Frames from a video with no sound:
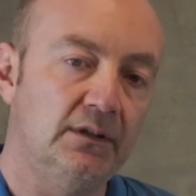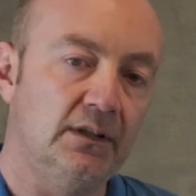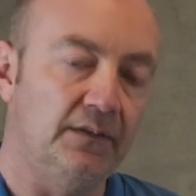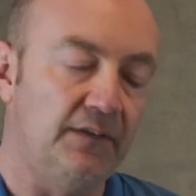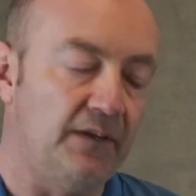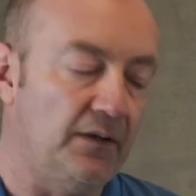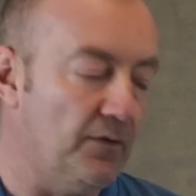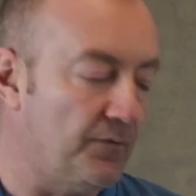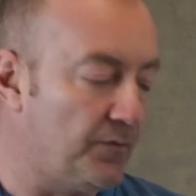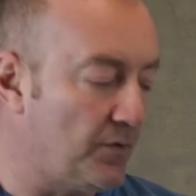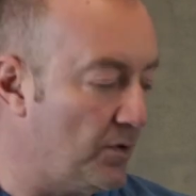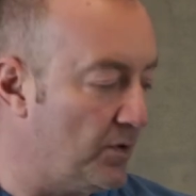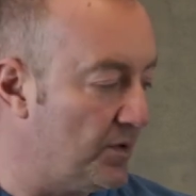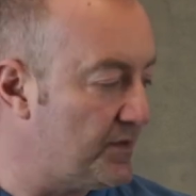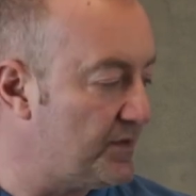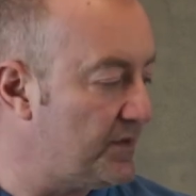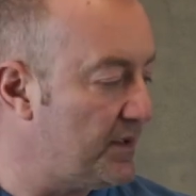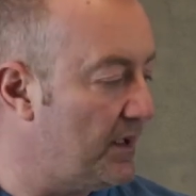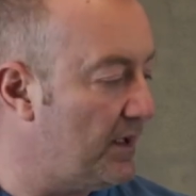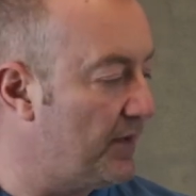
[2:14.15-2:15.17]
And of
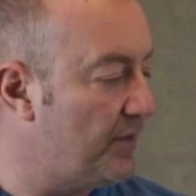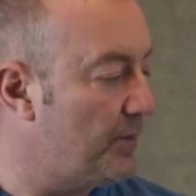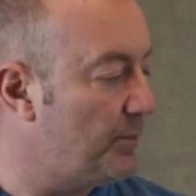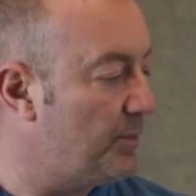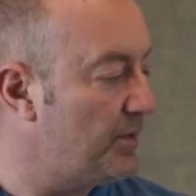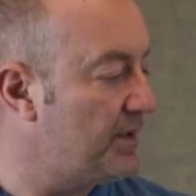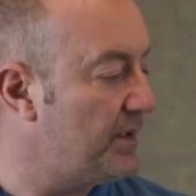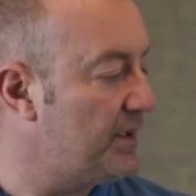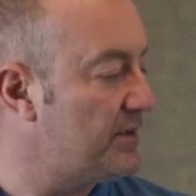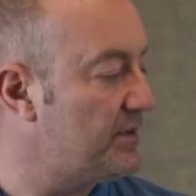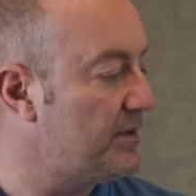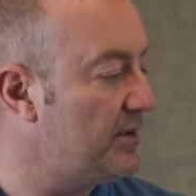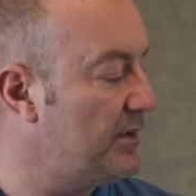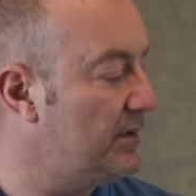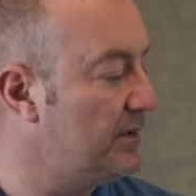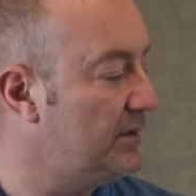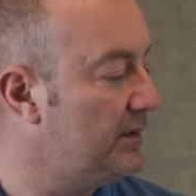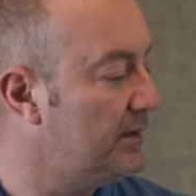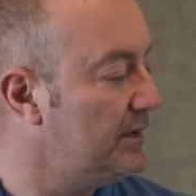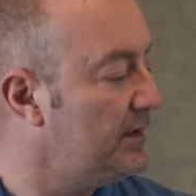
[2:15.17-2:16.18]
course, the other potential